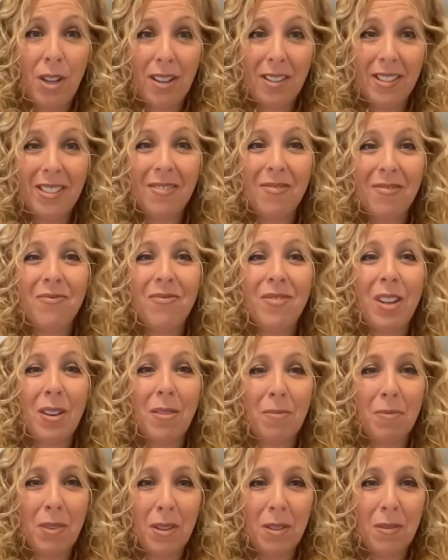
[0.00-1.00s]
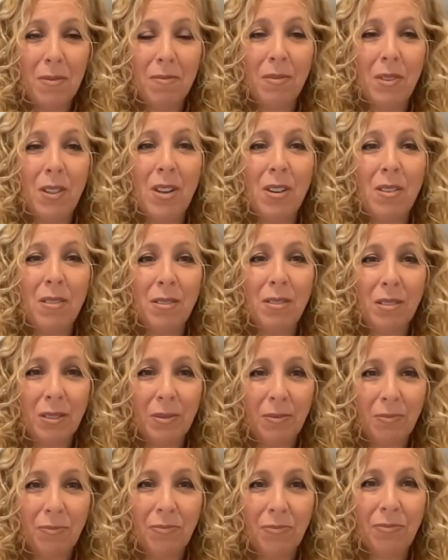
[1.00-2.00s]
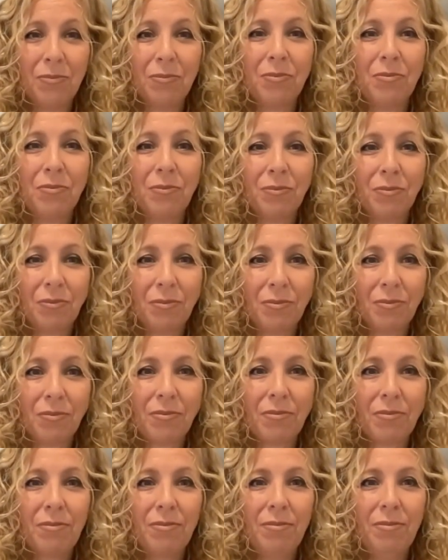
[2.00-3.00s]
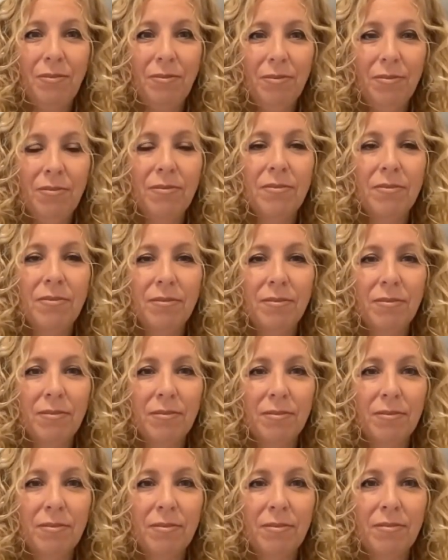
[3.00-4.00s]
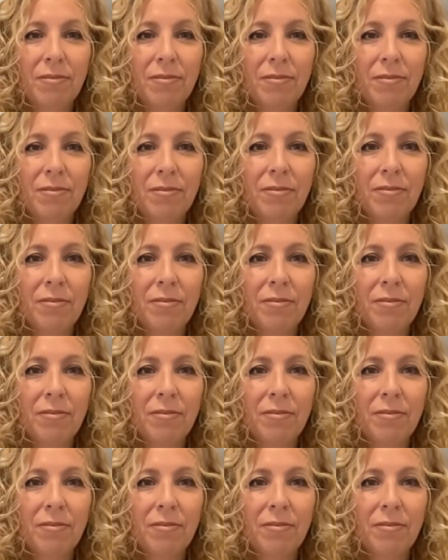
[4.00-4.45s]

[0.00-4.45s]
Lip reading: which took away all my rights to speak and to be heard.